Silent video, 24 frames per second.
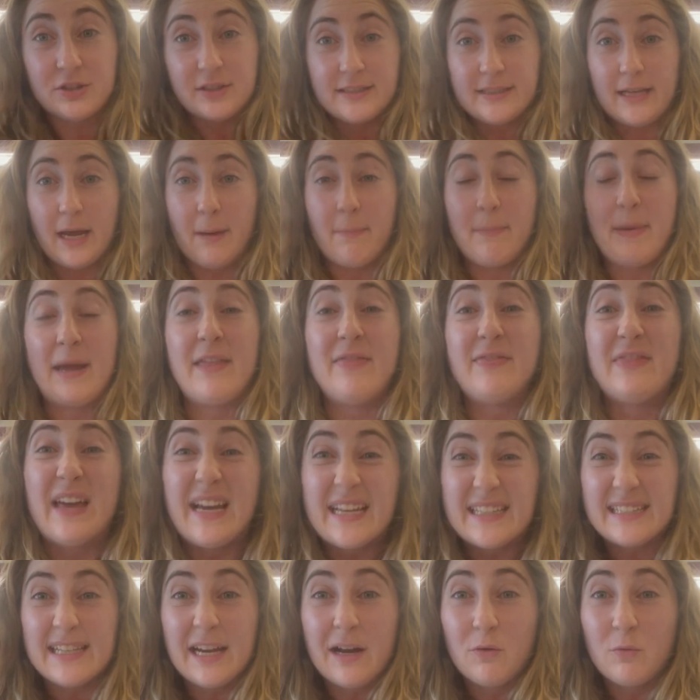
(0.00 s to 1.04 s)
us up, and
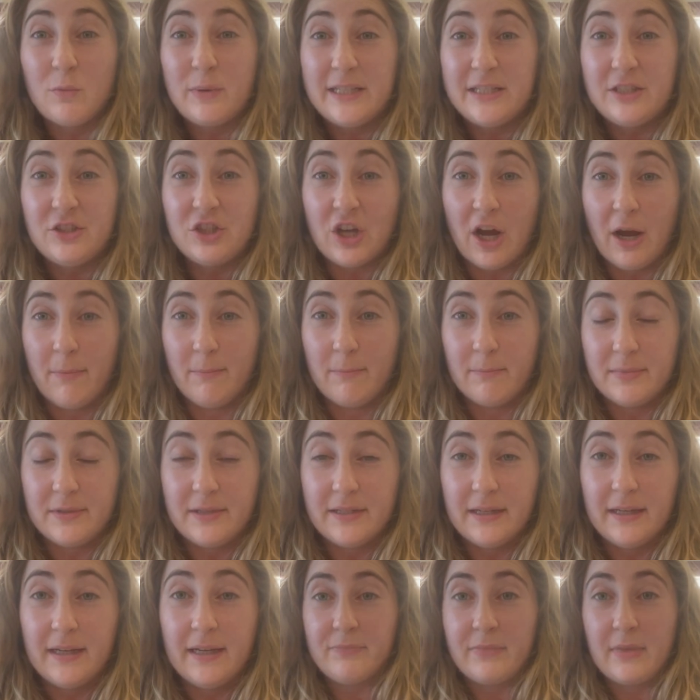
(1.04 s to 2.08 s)
that's how we
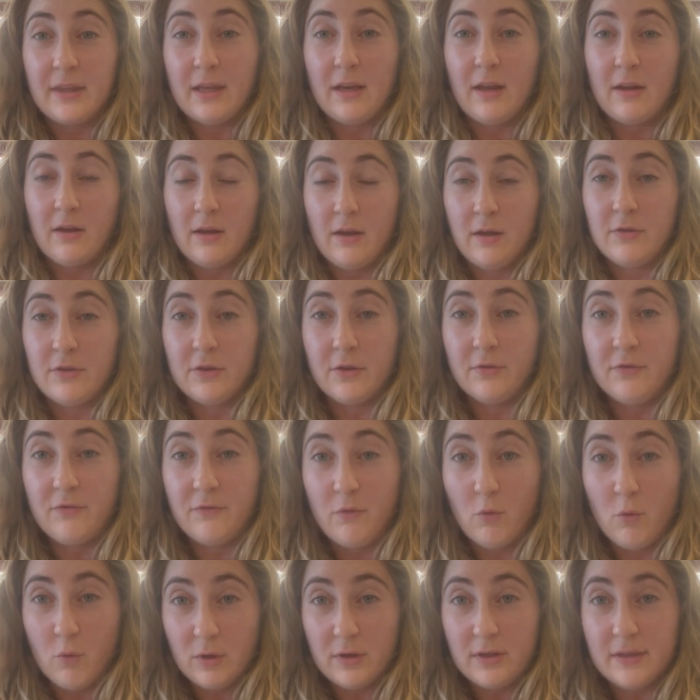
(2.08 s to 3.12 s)
jumped. The
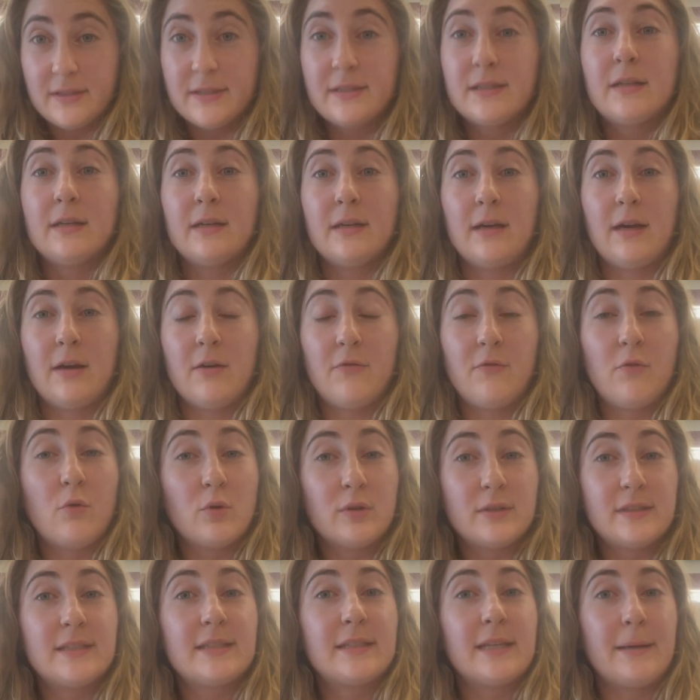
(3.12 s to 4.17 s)
force, a
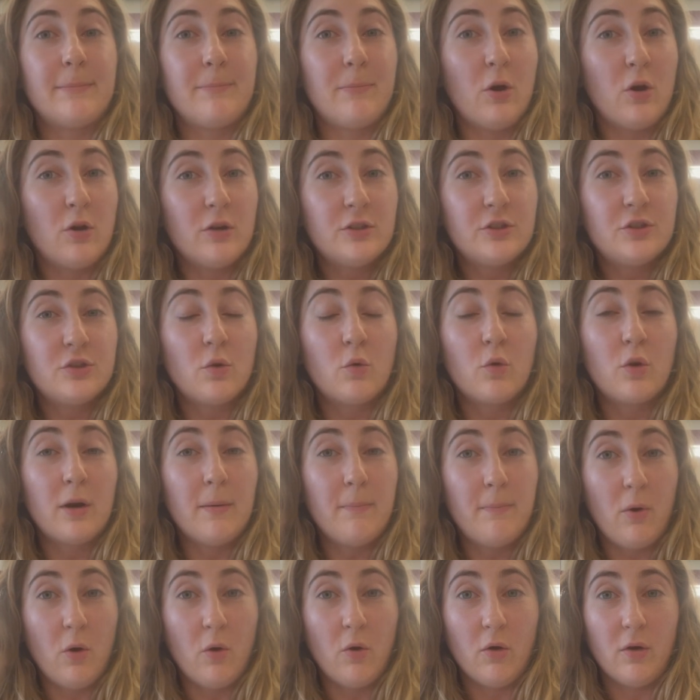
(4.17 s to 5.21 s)
force is a push or
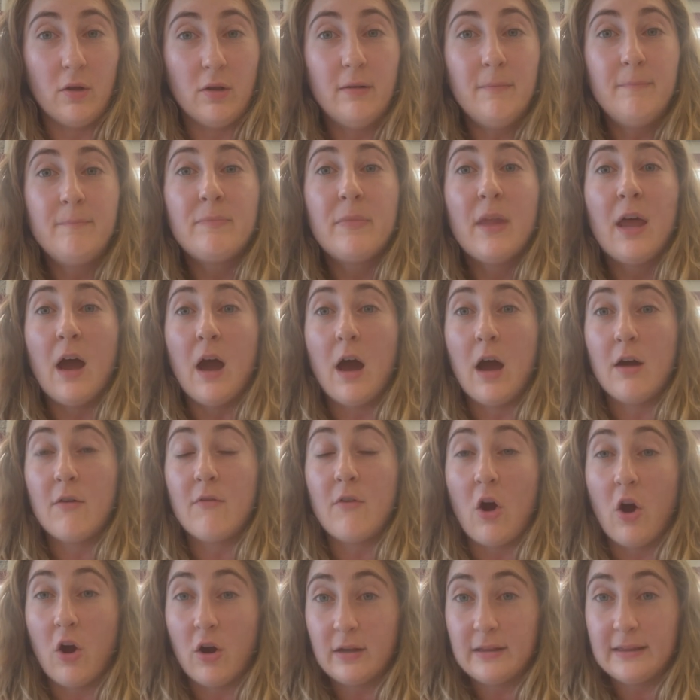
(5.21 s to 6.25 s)
a pull,
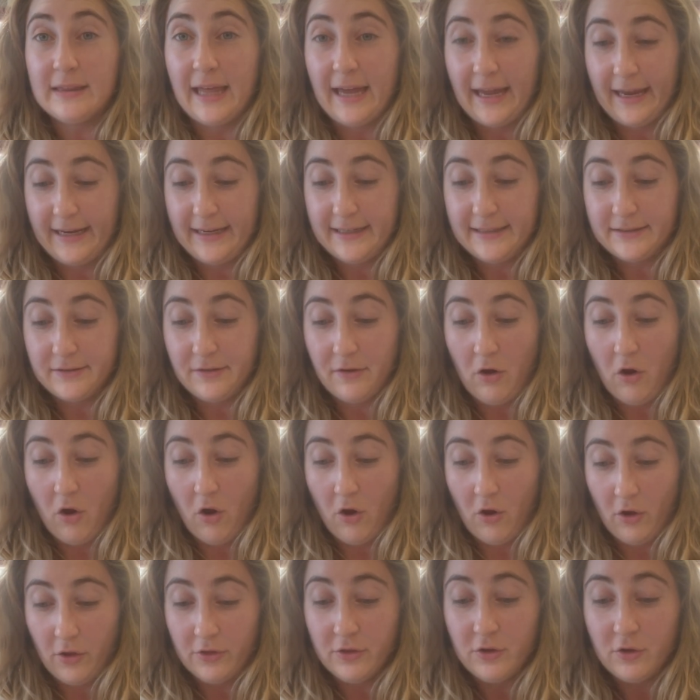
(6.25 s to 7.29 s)
of our legs
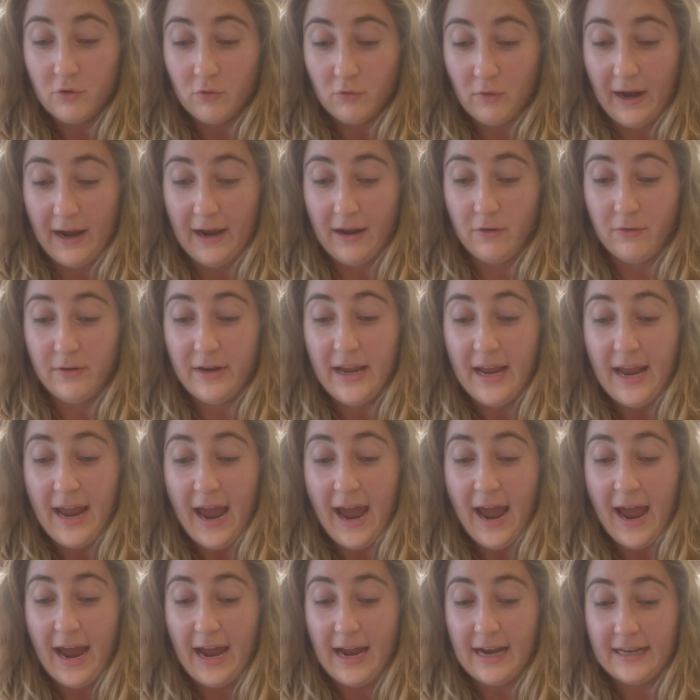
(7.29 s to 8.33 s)
on the ground
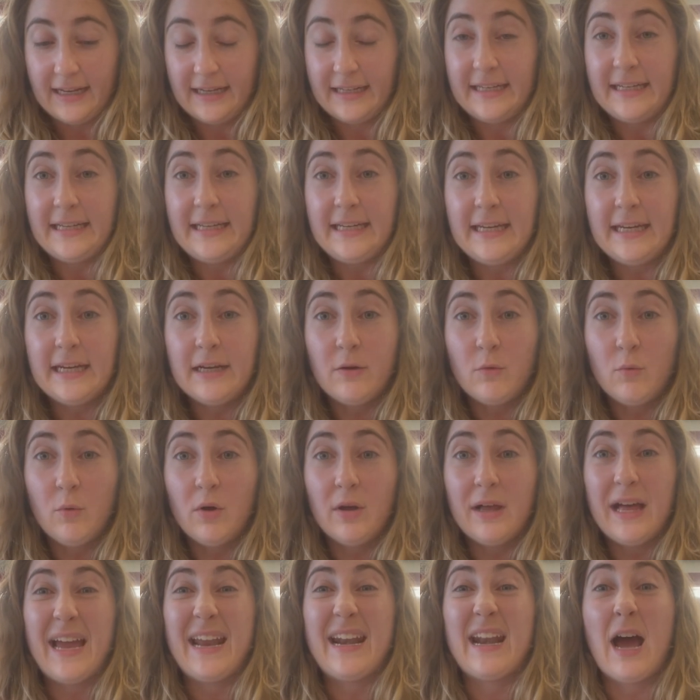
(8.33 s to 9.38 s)
had an
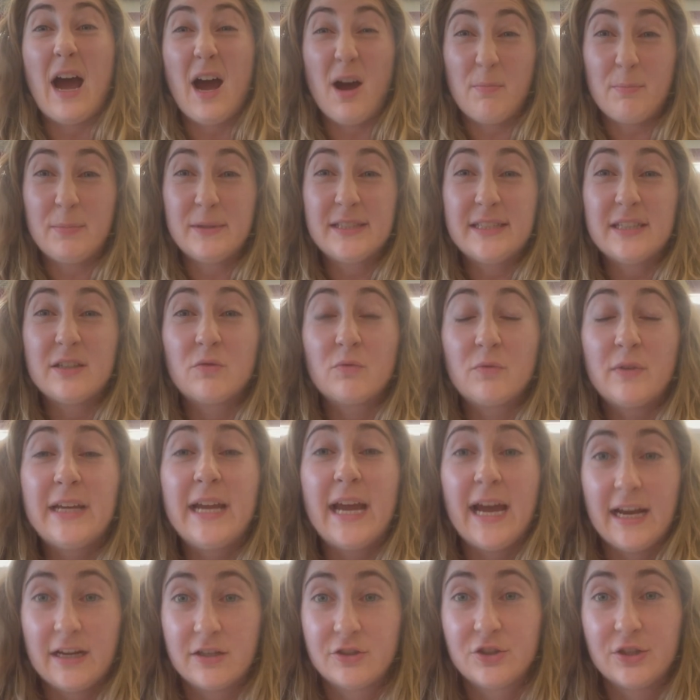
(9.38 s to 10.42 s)
equal and opposite
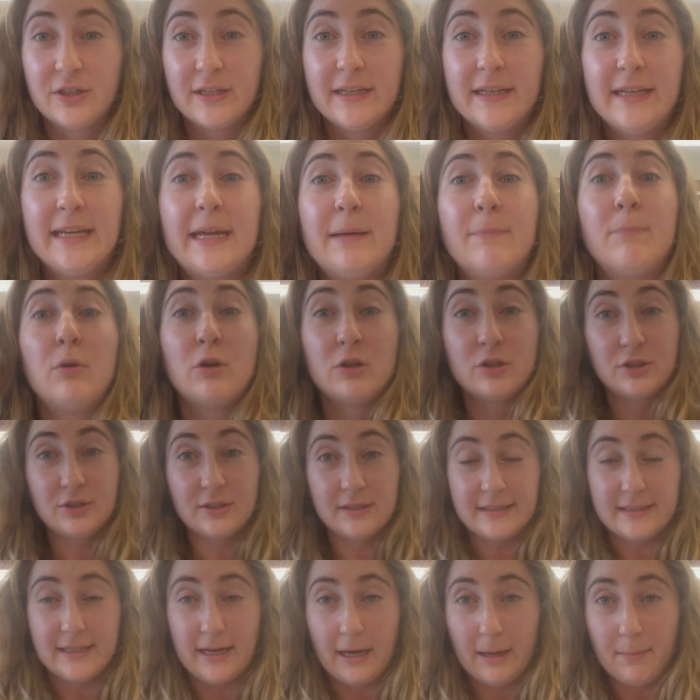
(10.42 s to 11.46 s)
reaction. It pushed
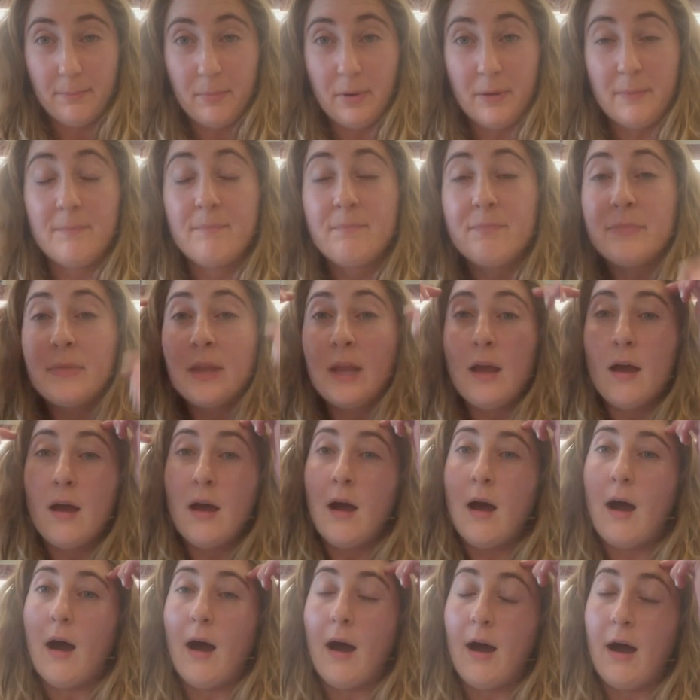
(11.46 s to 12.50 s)
us up
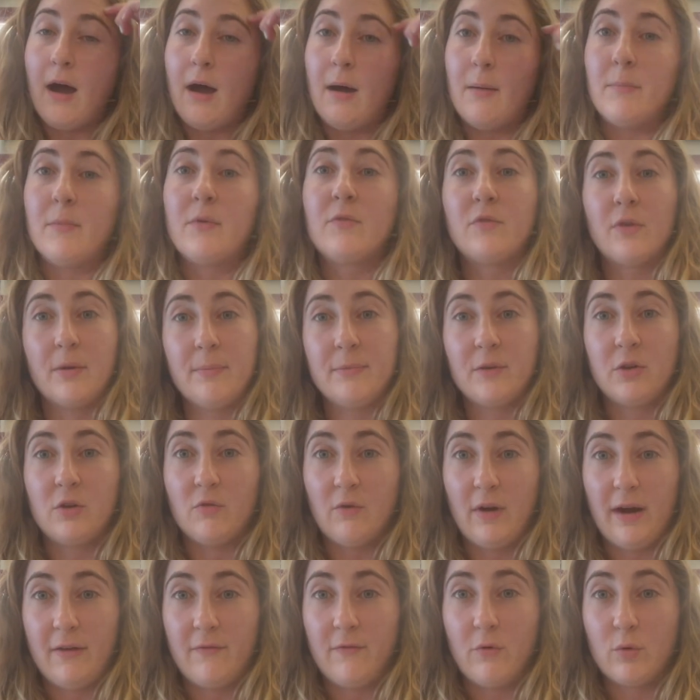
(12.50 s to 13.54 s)
um, from
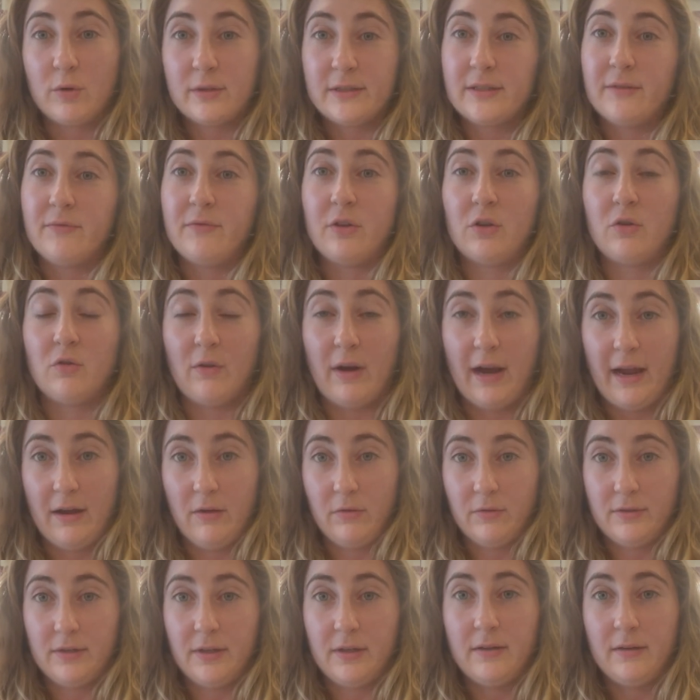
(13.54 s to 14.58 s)
the force of the
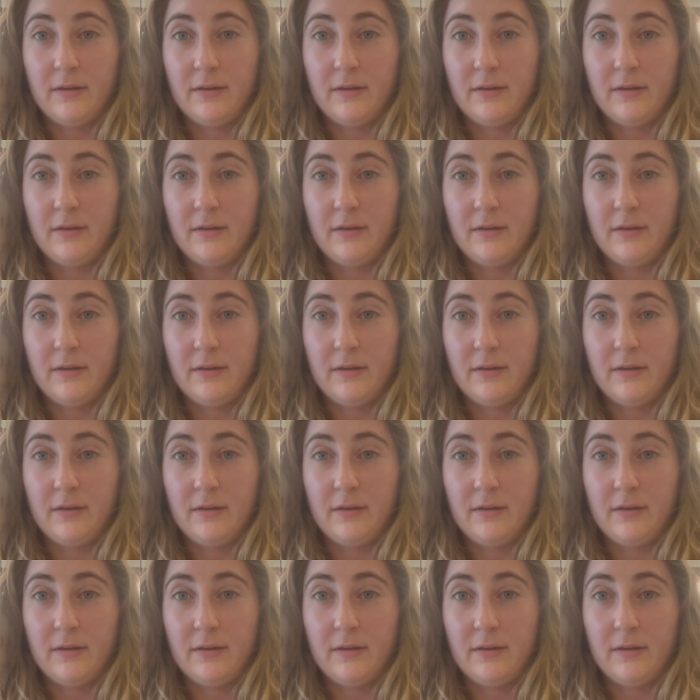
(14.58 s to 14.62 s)
ground.